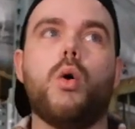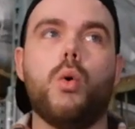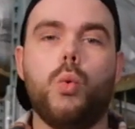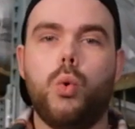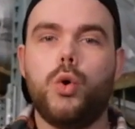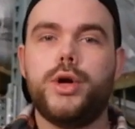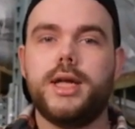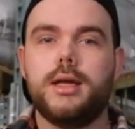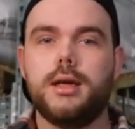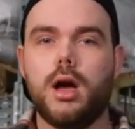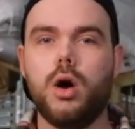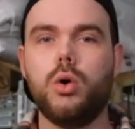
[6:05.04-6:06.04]

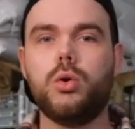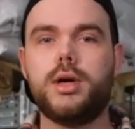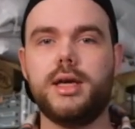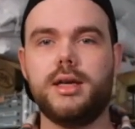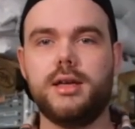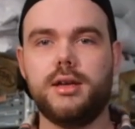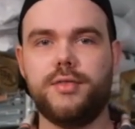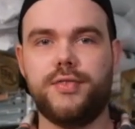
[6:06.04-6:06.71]
woody, oaky,